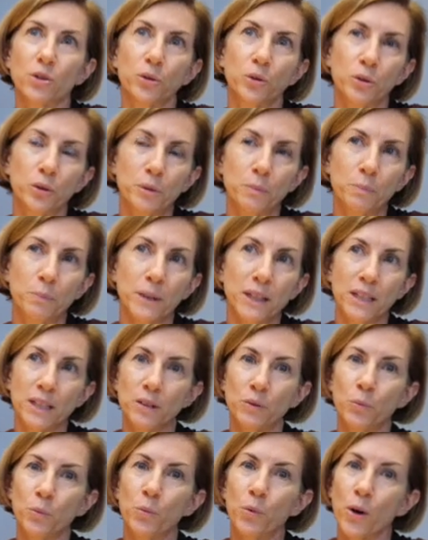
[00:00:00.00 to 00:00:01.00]
could be
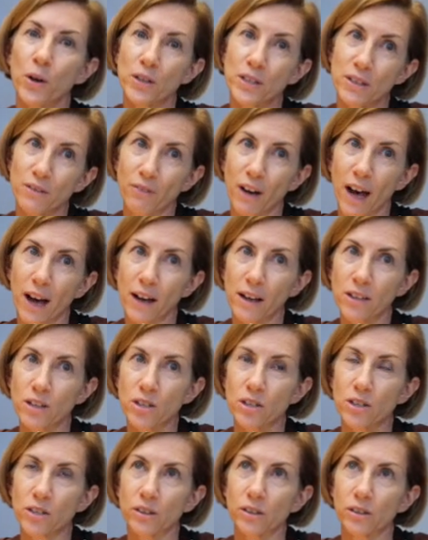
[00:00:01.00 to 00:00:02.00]
works of
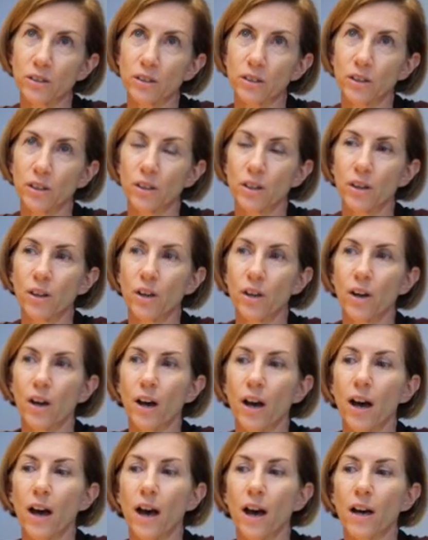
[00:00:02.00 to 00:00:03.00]
art.
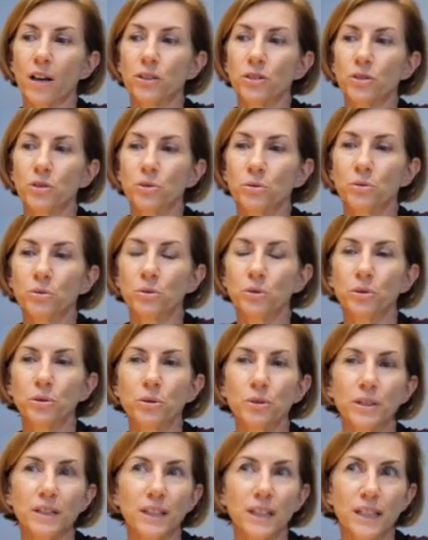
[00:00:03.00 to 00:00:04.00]
You
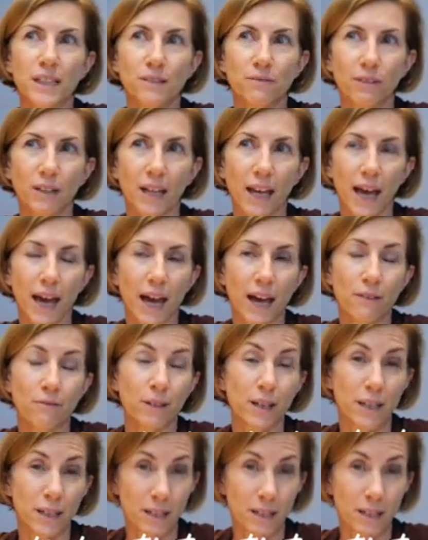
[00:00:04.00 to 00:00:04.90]
could even have a